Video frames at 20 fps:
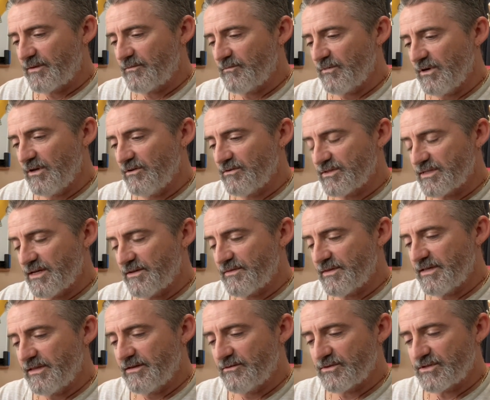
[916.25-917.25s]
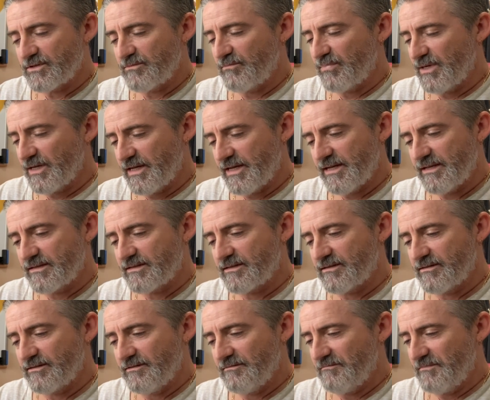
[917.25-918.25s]
While I was out there, there were some plants
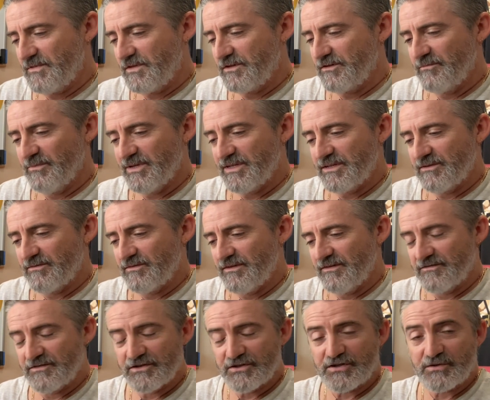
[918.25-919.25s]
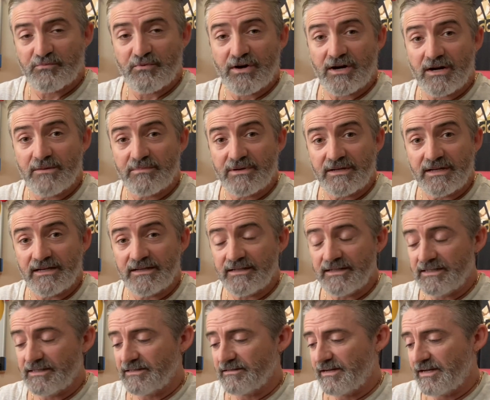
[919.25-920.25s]
that have just sprung up in our yard,